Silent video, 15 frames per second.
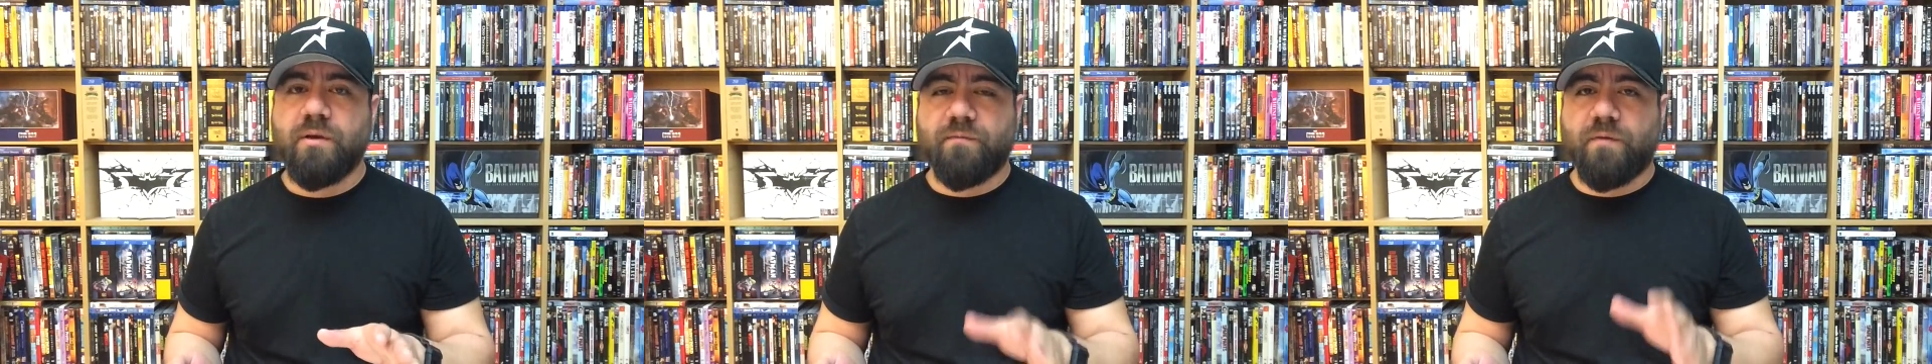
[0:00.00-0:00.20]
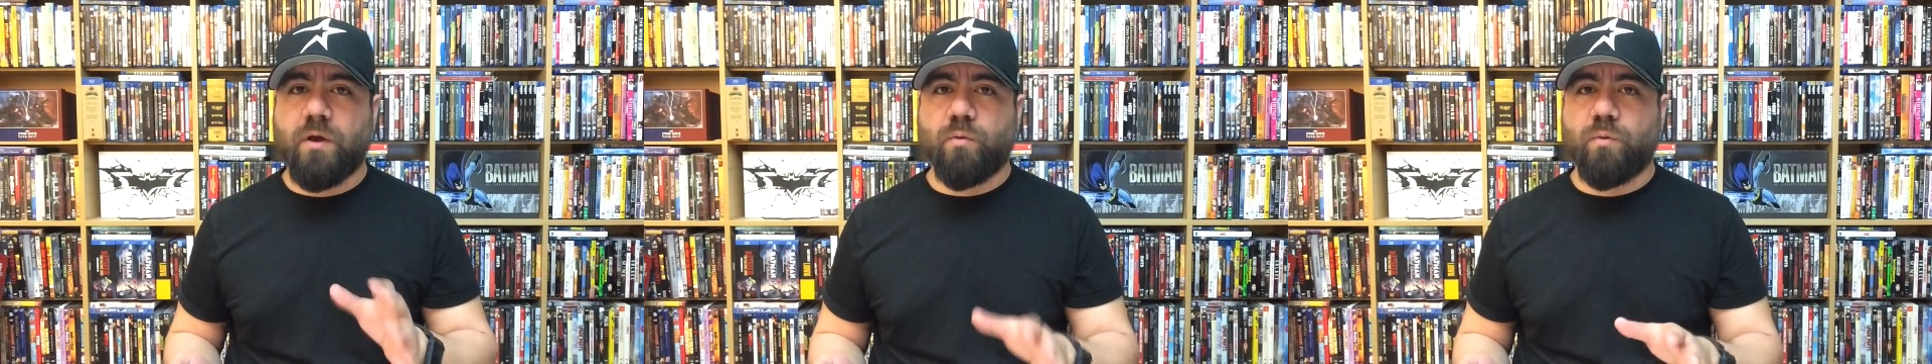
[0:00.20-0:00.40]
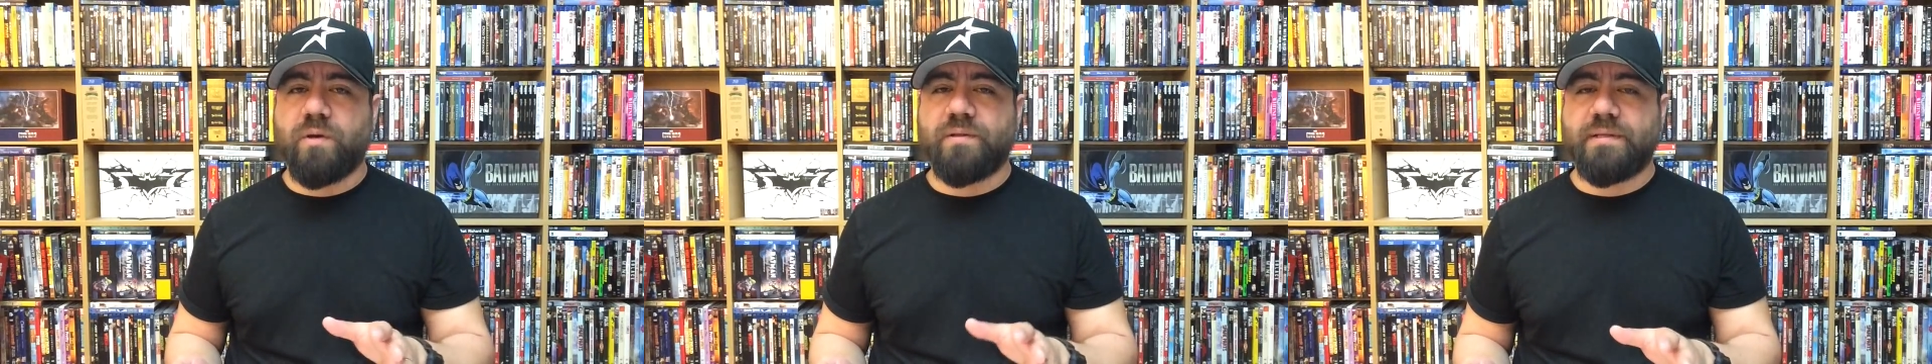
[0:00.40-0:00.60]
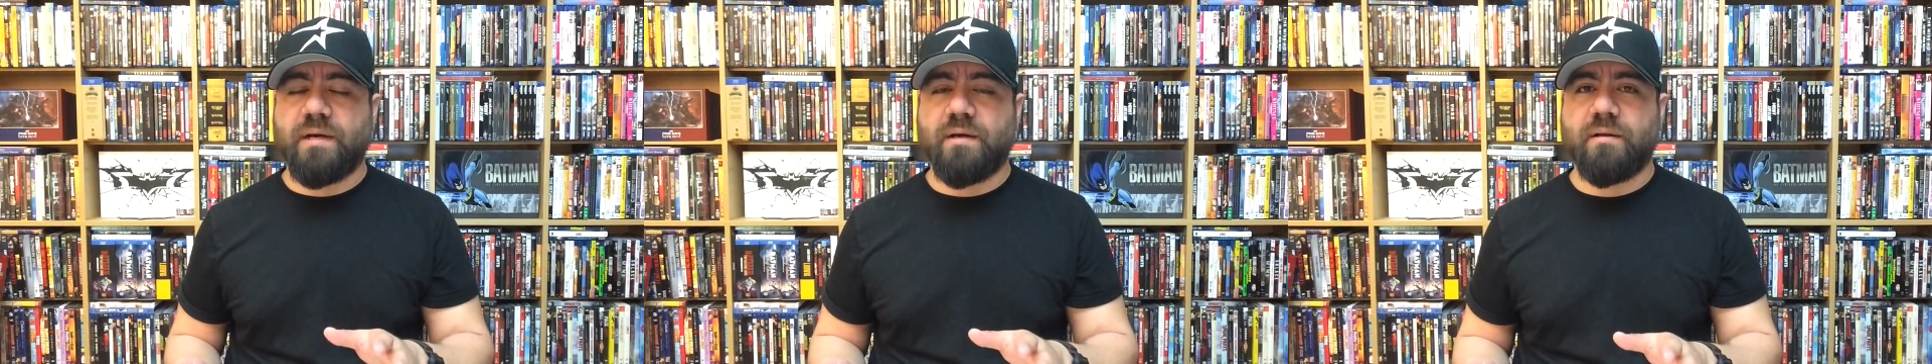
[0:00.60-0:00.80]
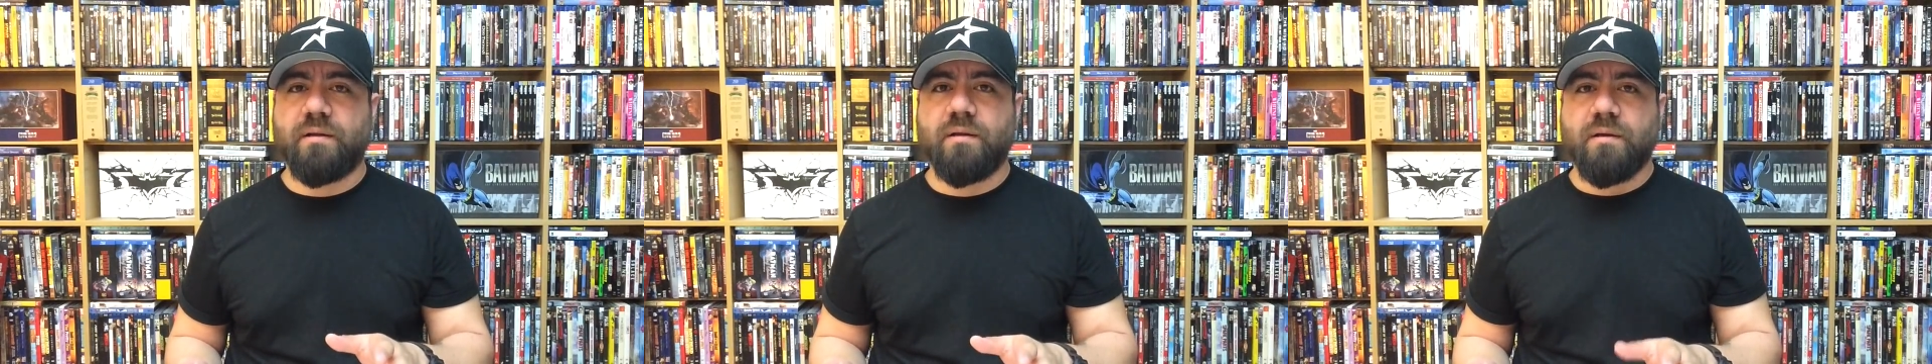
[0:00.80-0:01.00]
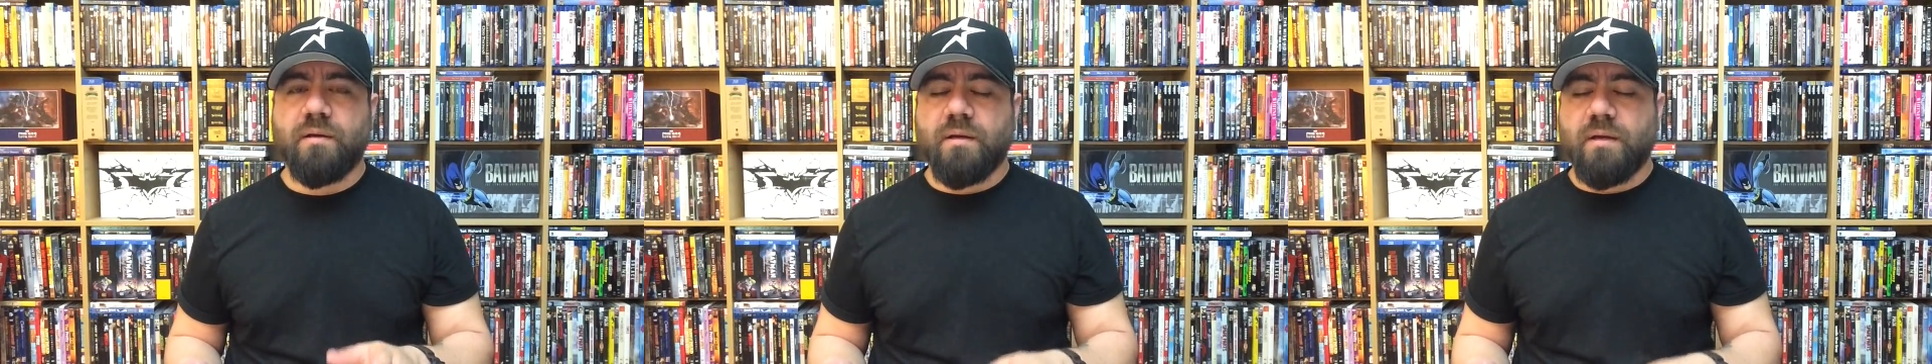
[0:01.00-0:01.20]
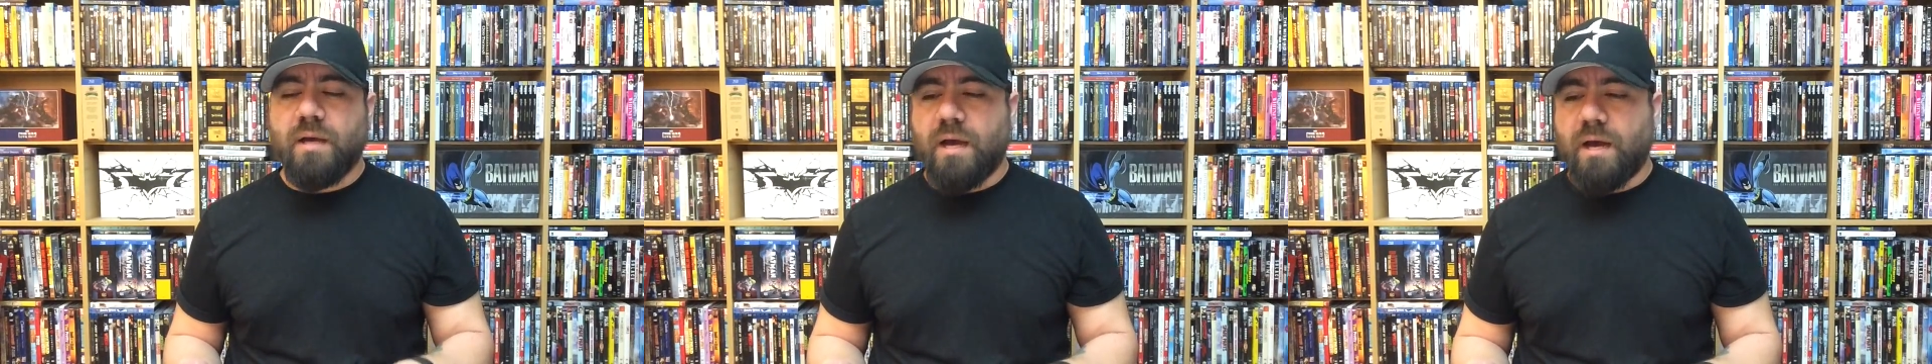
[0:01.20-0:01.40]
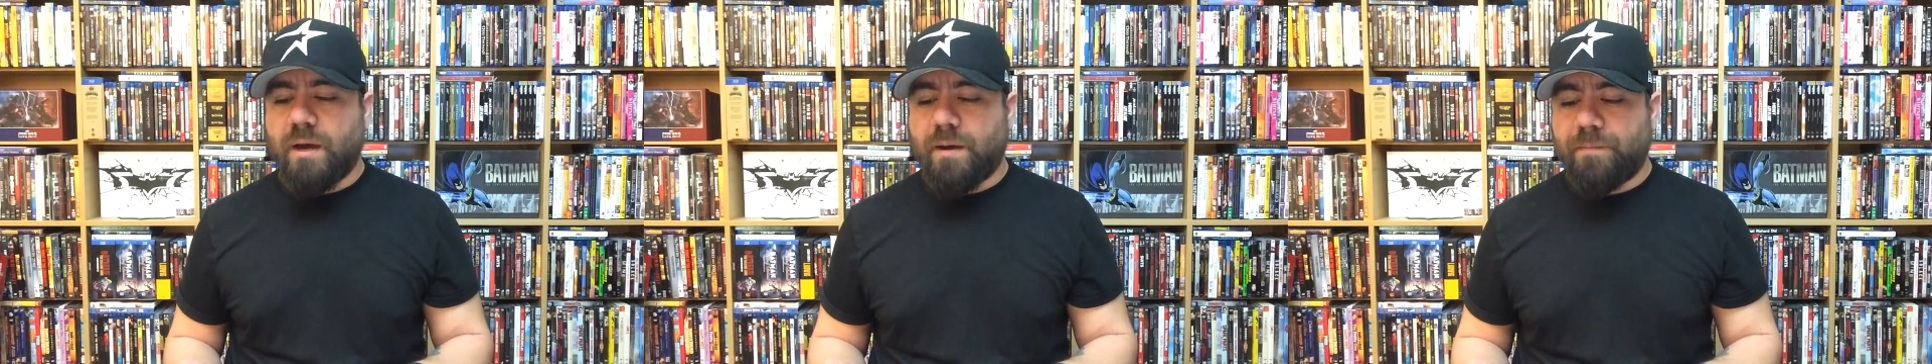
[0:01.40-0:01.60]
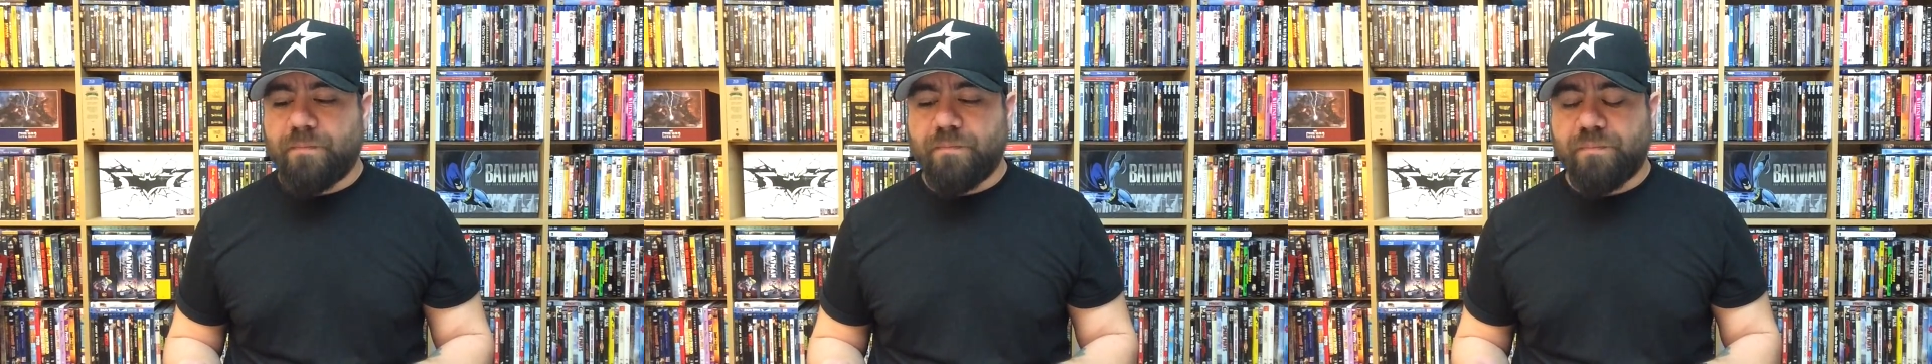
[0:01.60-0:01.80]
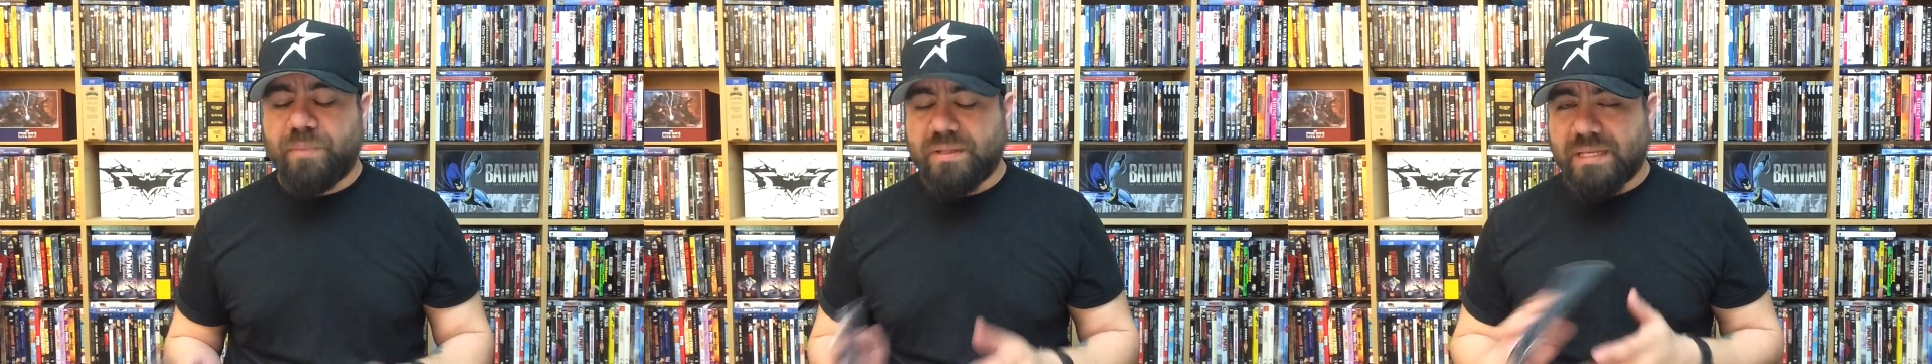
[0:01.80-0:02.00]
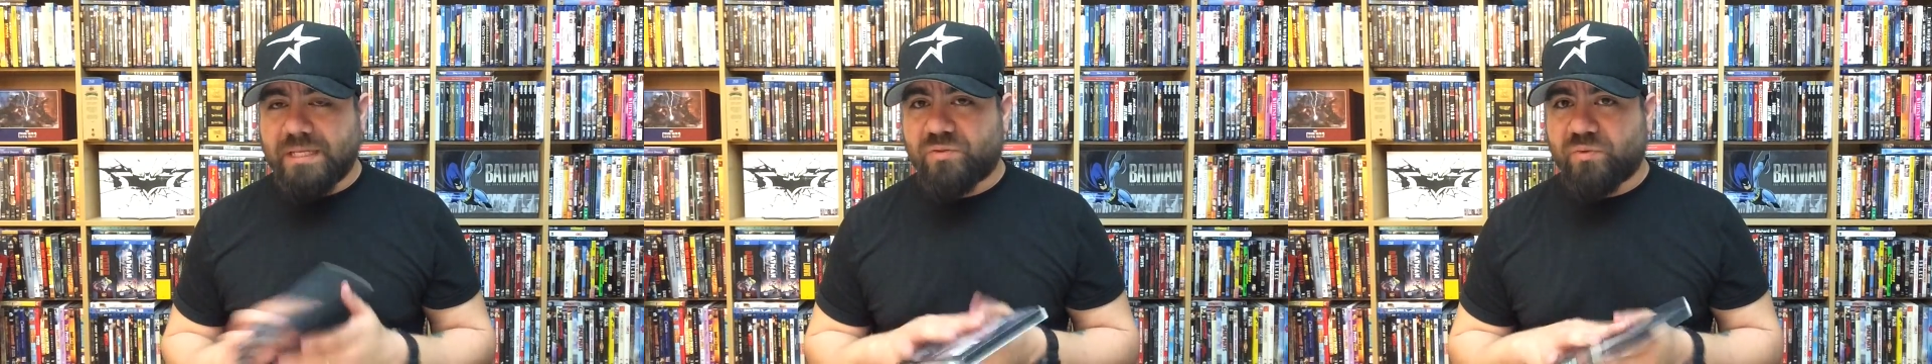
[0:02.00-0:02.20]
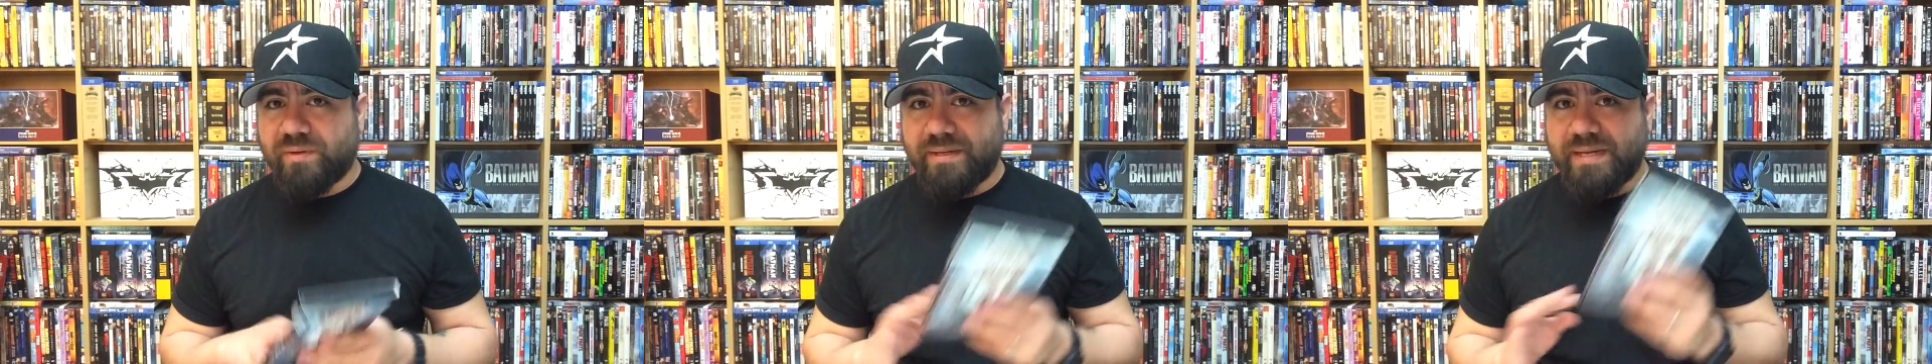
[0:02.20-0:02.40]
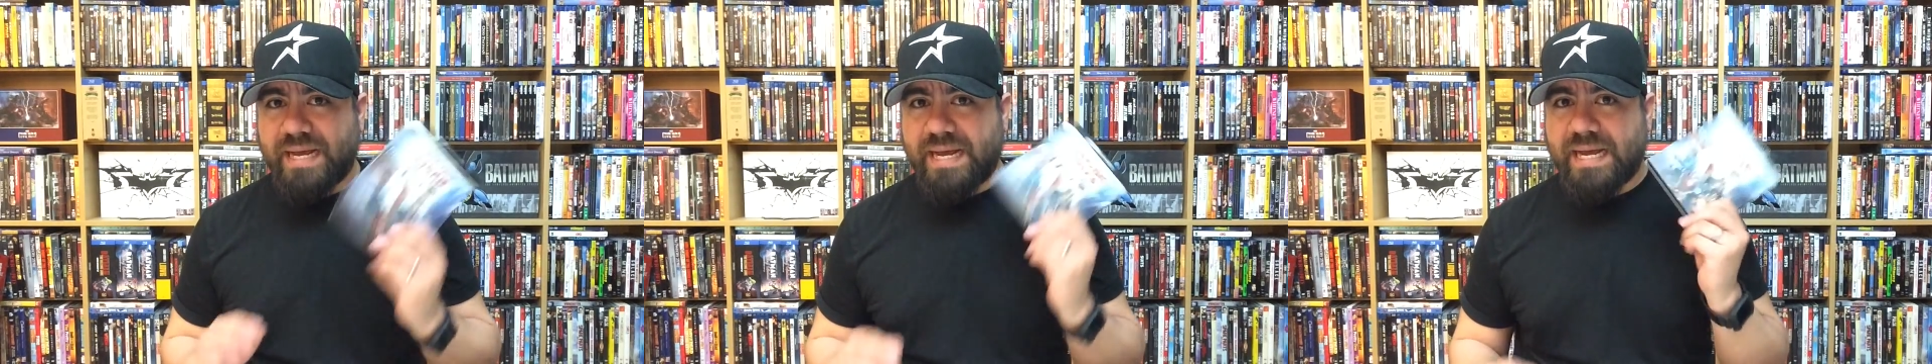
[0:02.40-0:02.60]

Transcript: very well done. Um, but this one,